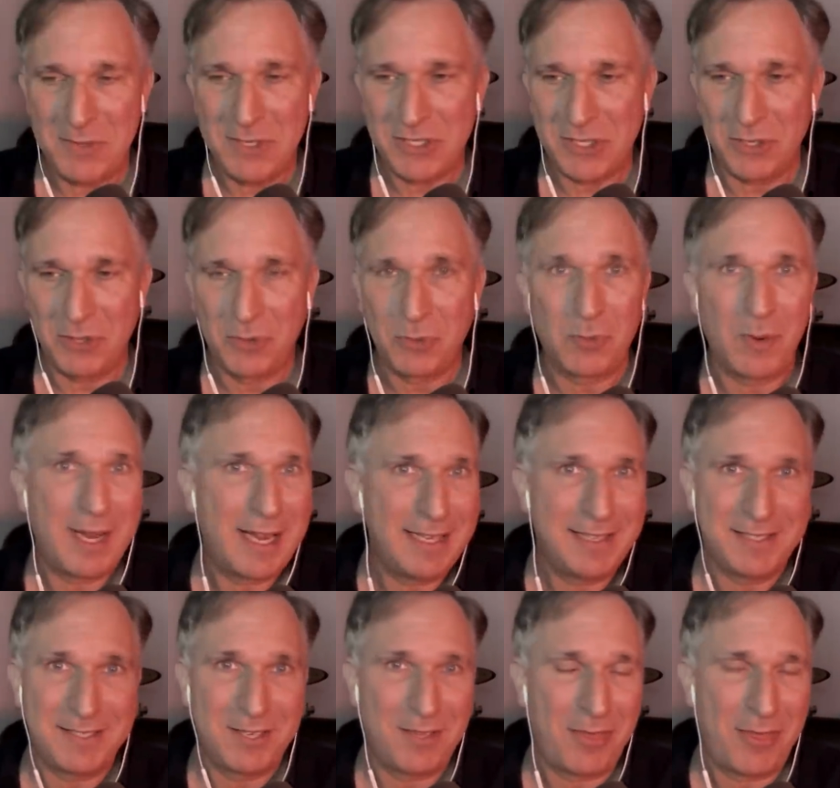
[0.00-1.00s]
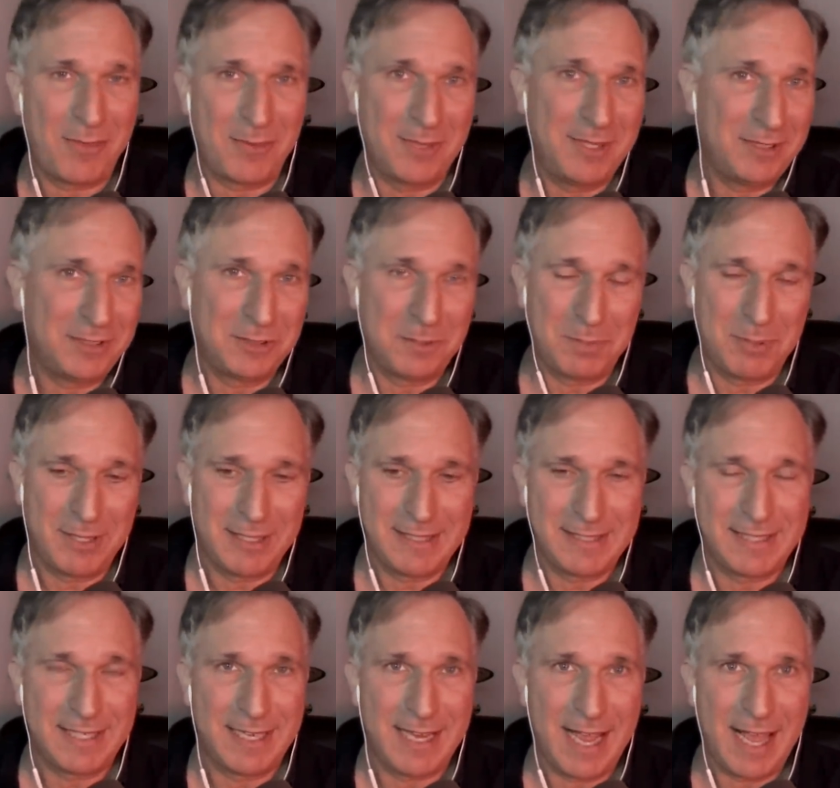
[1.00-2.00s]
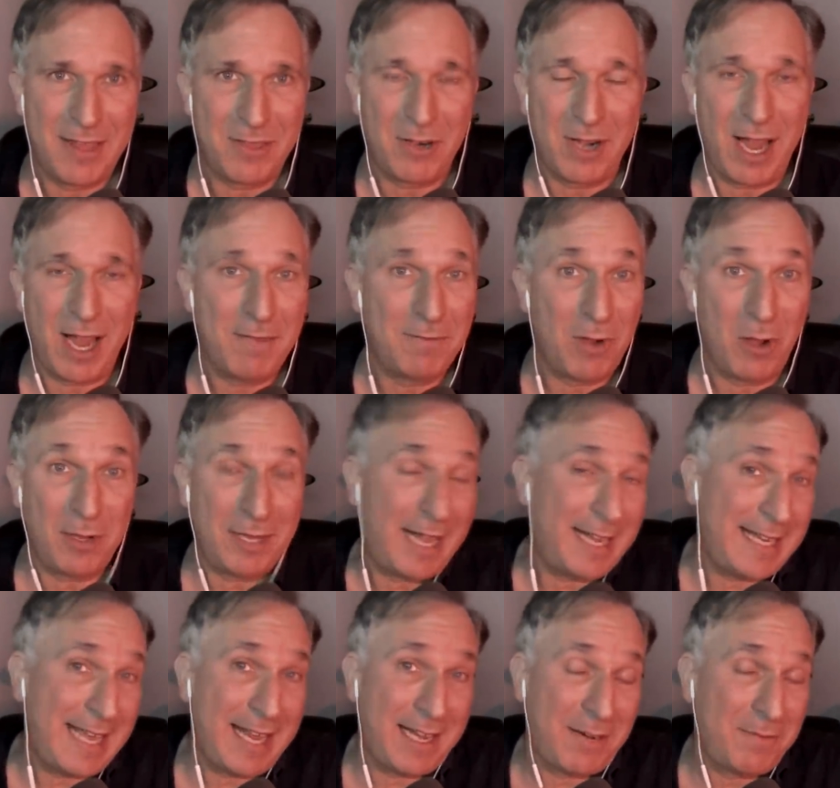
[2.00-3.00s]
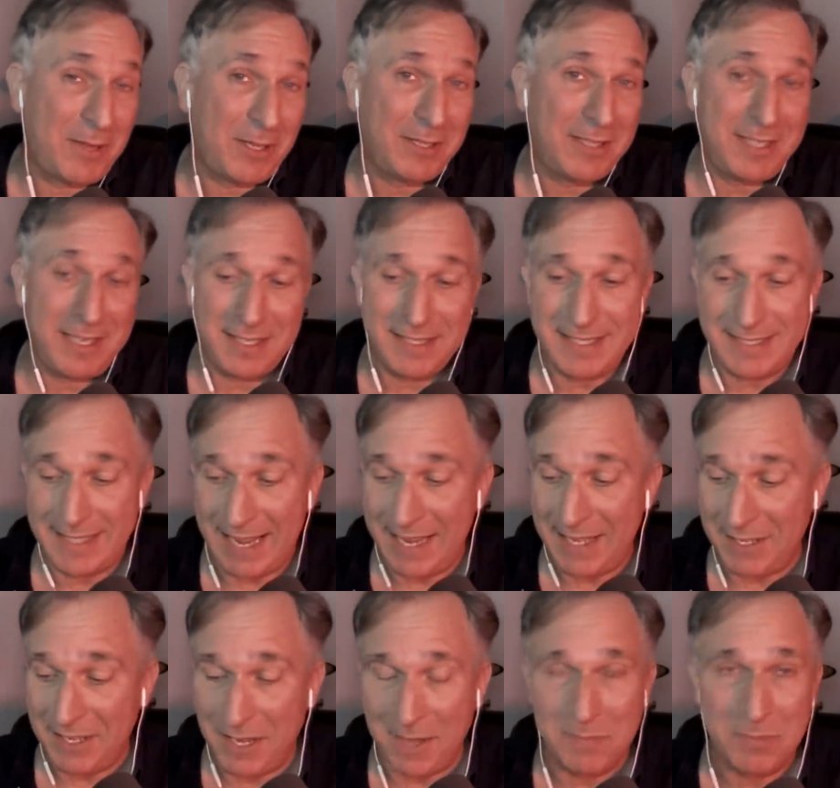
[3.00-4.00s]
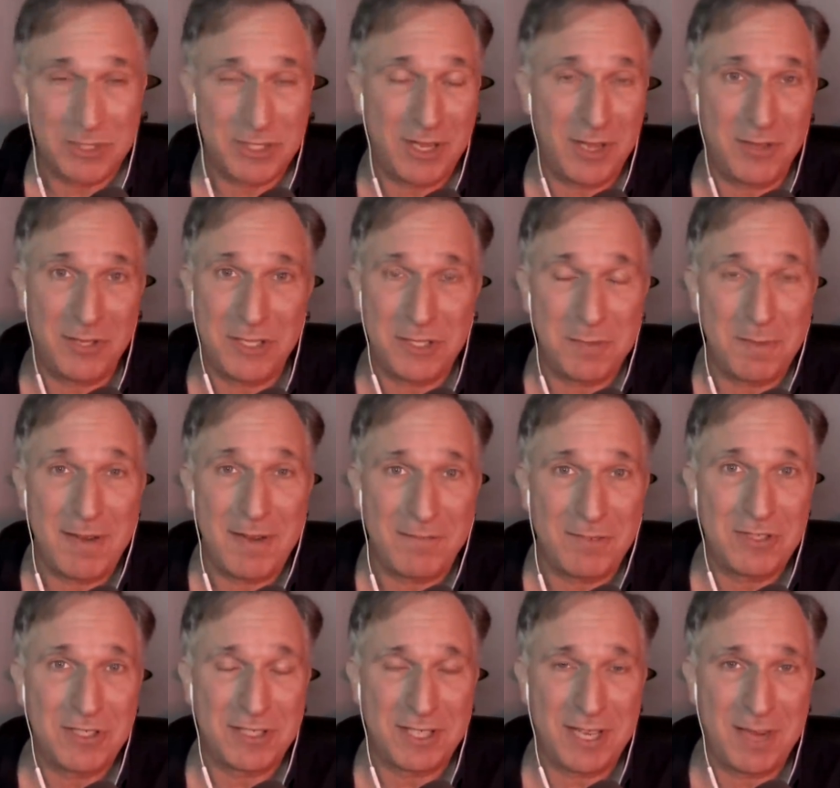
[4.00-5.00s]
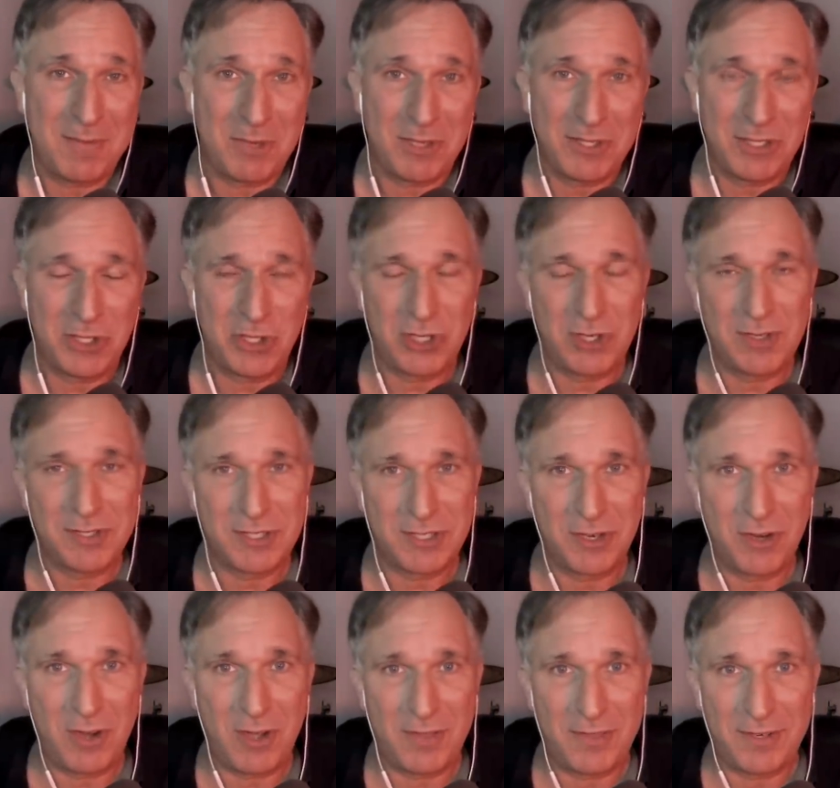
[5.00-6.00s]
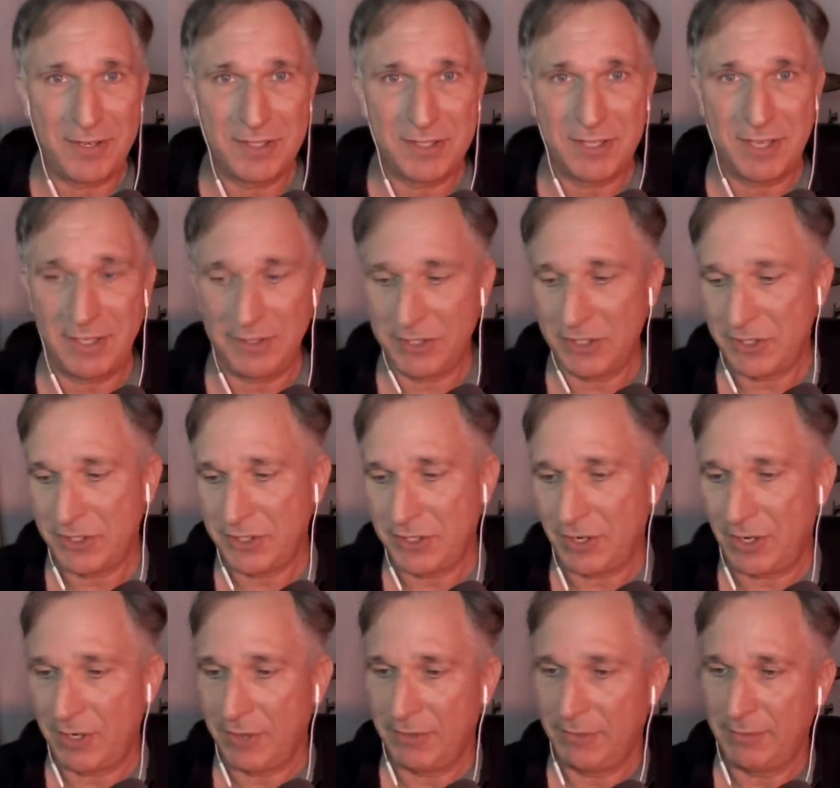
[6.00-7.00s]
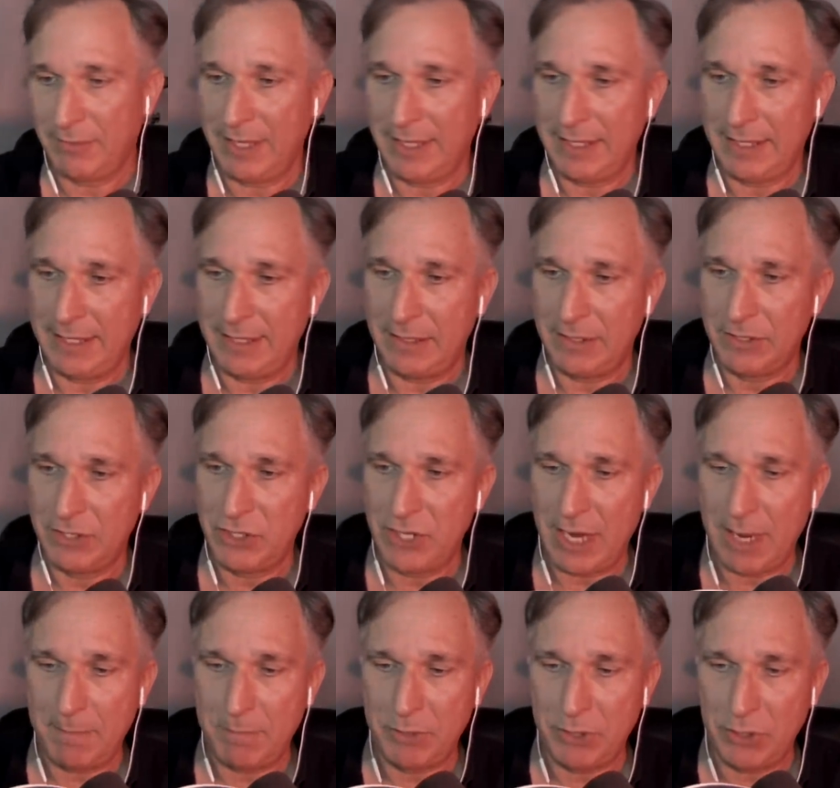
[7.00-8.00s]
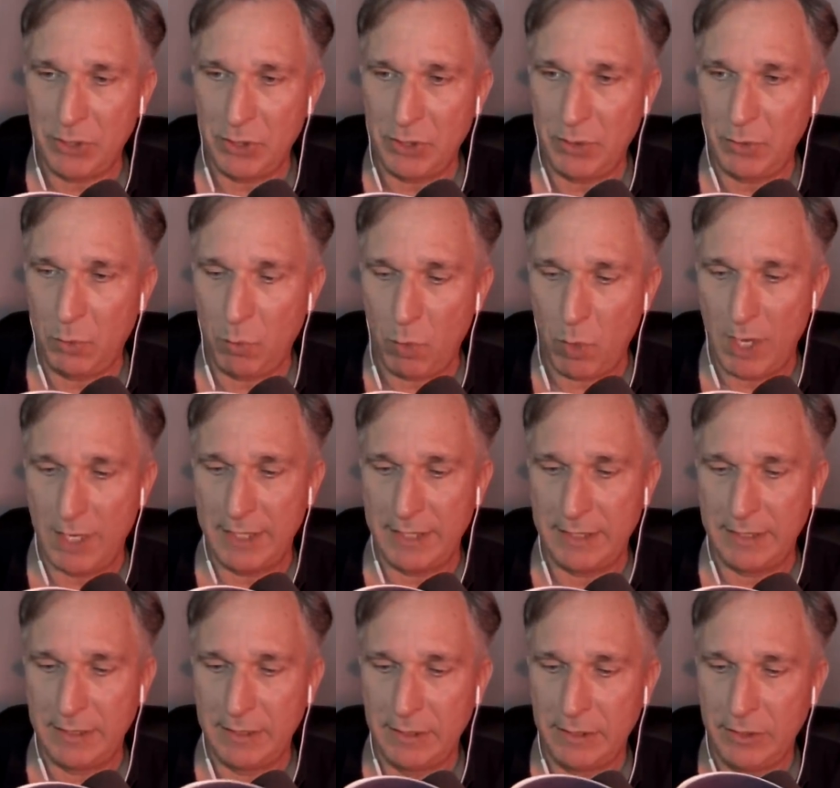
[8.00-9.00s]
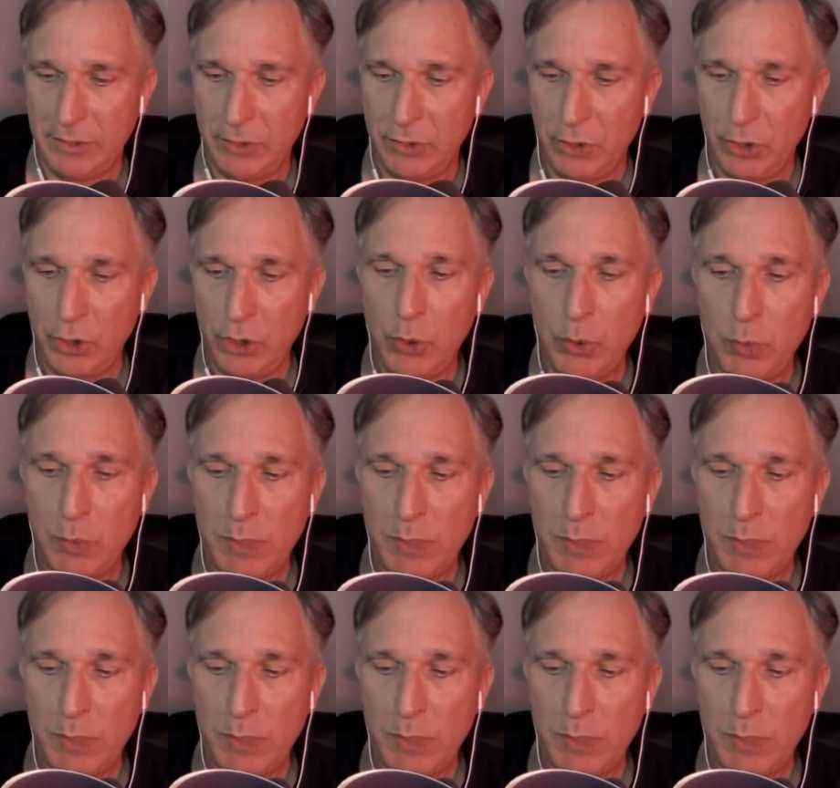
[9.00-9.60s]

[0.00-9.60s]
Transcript: was a great thrill to put it together. I've only done stand-up, so this is my first time on this show as an author, so I'll just start right here. Chapter 1. Who